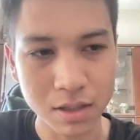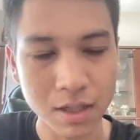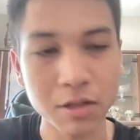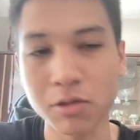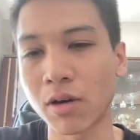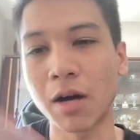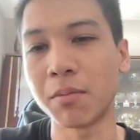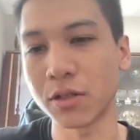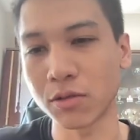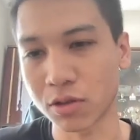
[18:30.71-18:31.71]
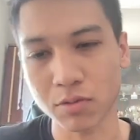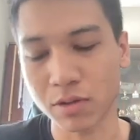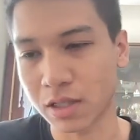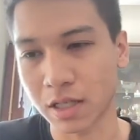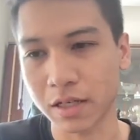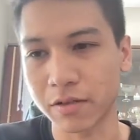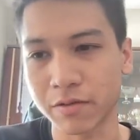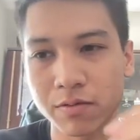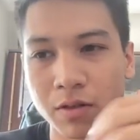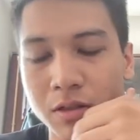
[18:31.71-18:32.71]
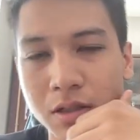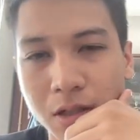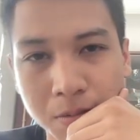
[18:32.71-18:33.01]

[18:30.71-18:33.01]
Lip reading: I don't know how many users we're gonna have, honestly,